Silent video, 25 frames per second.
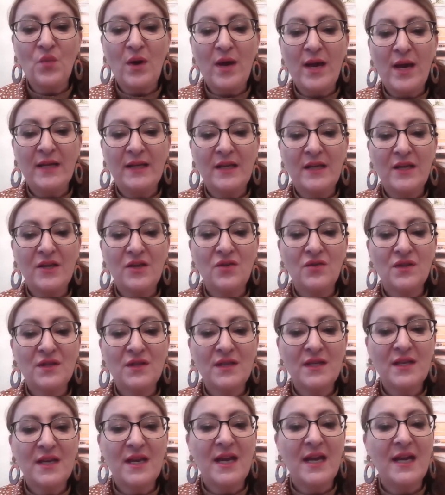when you
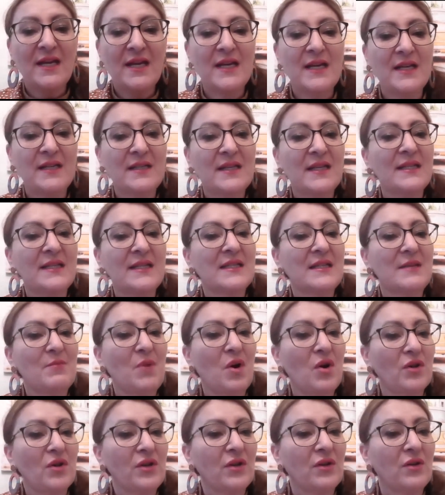see a
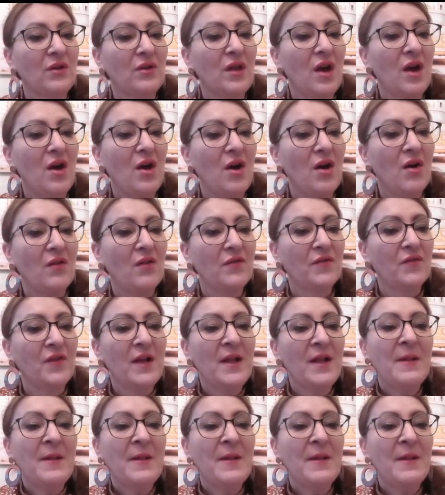testimonial of